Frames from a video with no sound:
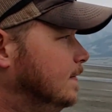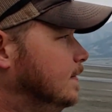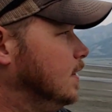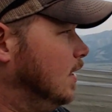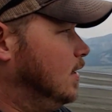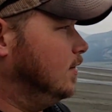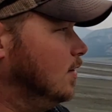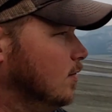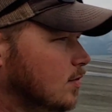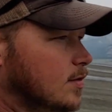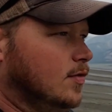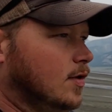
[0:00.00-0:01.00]
And the
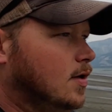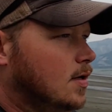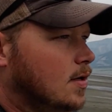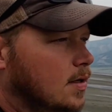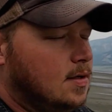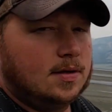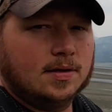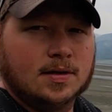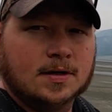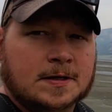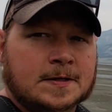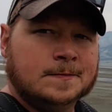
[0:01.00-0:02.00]
river
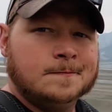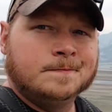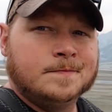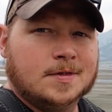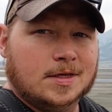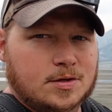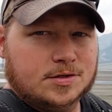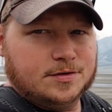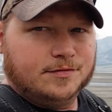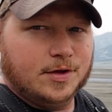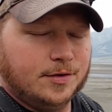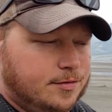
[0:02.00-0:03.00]
that used to
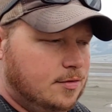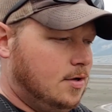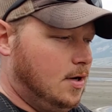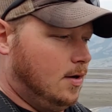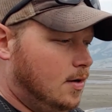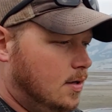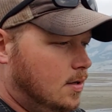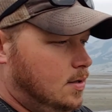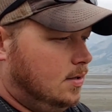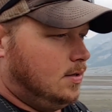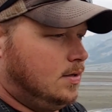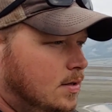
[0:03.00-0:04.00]
flow through here
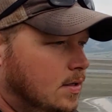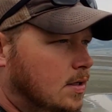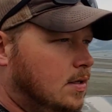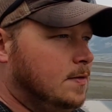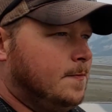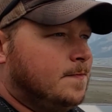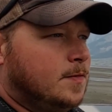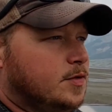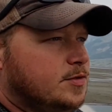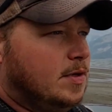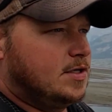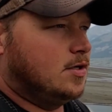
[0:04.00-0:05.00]

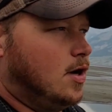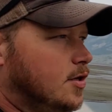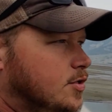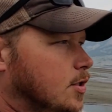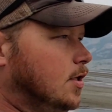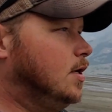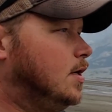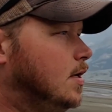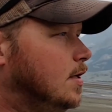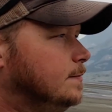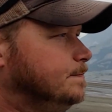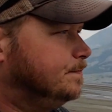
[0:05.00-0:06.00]
was much larger,
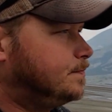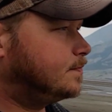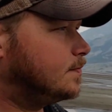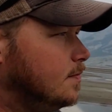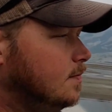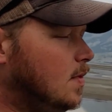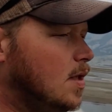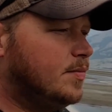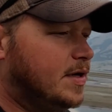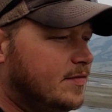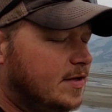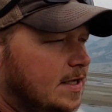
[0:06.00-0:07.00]

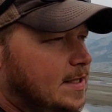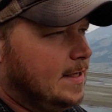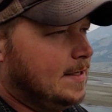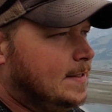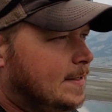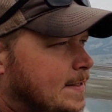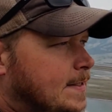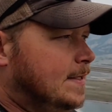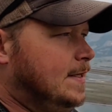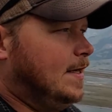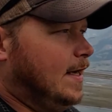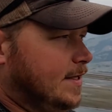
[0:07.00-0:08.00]
but evidently
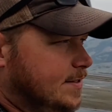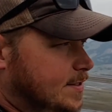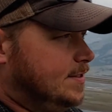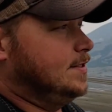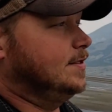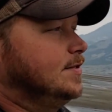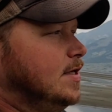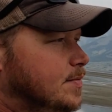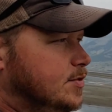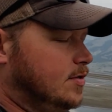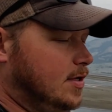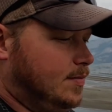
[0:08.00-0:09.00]
as the silt
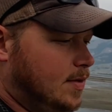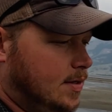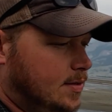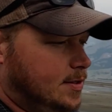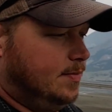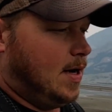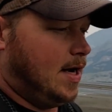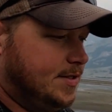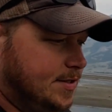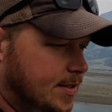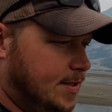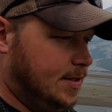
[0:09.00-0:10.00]
upstream
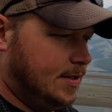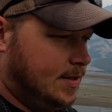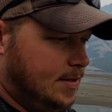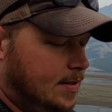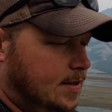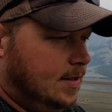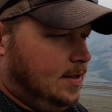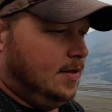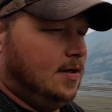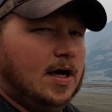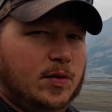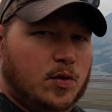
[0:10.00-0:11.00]
deposited
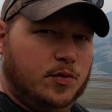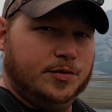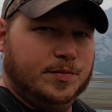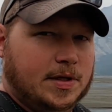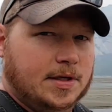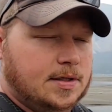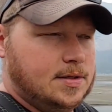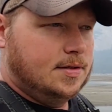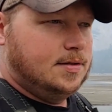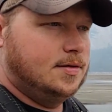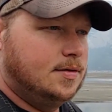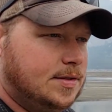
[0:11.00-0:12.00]
on what would be
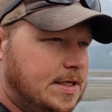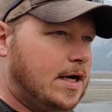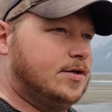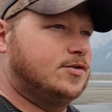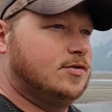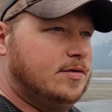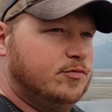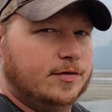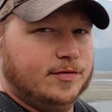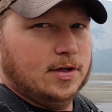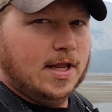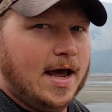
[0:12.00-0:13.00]
downstream
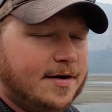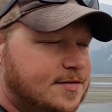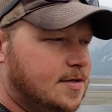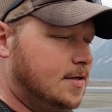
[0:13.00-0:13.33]
river left,